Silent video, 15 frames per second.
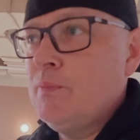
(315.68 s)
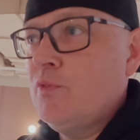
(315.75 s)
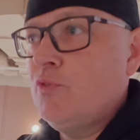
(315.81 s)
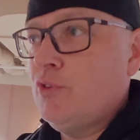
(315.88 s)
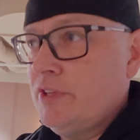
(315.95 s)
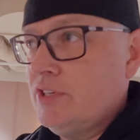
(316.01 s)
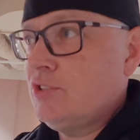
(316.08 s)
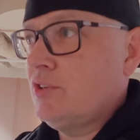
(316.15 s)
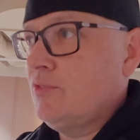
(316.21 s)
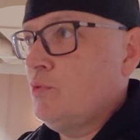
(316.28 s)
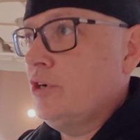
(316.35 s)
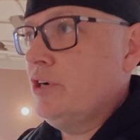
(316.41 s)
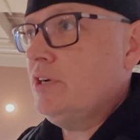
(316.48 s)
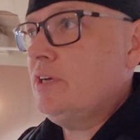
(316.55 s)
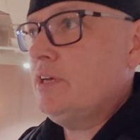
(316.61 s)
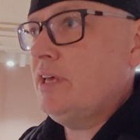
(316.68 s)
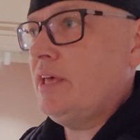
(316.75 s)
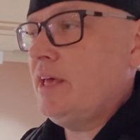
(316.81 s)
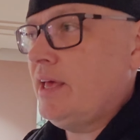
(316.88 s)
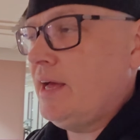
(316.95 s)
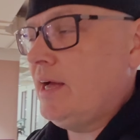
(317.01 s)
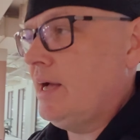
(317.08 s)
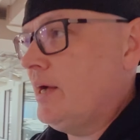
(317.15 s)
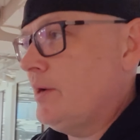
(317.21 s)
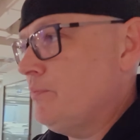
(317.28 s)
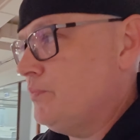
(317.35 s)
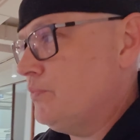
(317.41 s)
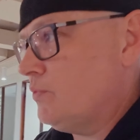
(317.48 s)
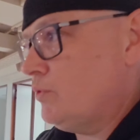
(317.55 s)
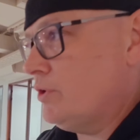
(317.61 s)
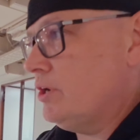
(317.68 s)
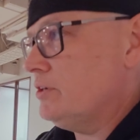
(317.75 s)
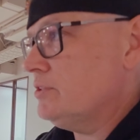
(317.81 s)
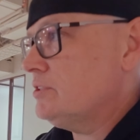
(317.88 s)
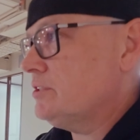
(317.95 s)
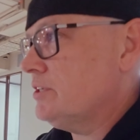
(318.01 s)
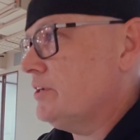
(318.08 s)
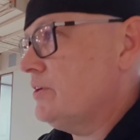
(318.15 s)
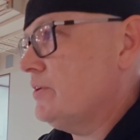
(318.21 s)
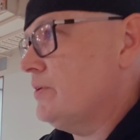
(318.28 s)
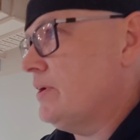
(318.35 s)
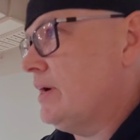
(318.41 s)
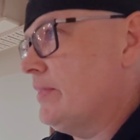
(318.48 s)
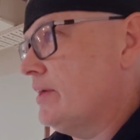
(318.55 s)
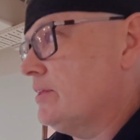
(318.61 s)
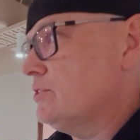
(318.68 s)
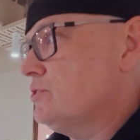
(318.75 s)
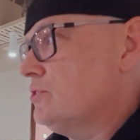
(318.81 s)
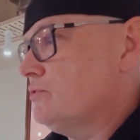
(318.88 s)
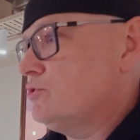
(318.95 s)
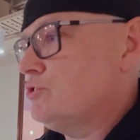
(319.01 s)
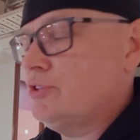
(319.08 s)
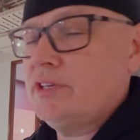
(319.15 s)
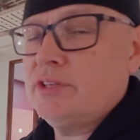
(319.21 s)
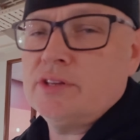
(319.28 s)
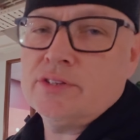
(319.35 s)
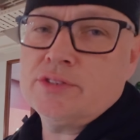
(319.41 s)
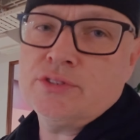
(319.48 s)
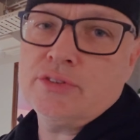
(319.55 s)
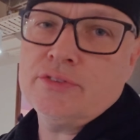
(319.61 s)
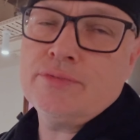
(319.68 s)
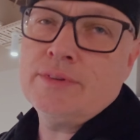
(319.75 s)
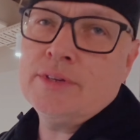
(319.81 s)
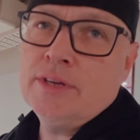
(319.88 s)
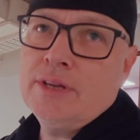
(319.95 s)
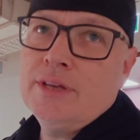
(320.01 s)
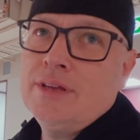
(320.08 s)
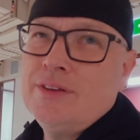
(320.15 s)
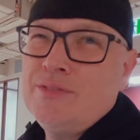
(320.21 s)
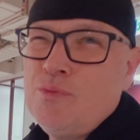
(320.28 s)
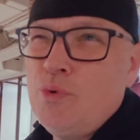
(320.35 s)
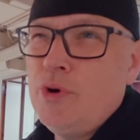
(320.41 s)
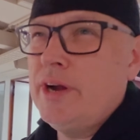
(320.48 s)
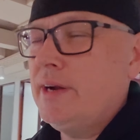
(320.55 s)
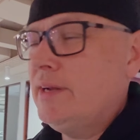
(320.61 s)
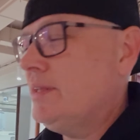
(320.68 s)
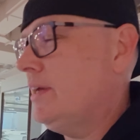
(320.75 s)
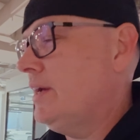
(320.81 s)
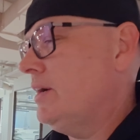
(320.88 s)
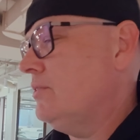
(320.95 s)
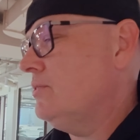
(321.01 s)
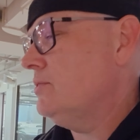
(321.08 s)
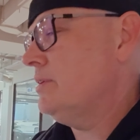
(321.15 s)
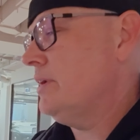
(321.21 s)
for this sort of work. We also, another sort of trick that I sort of worked out,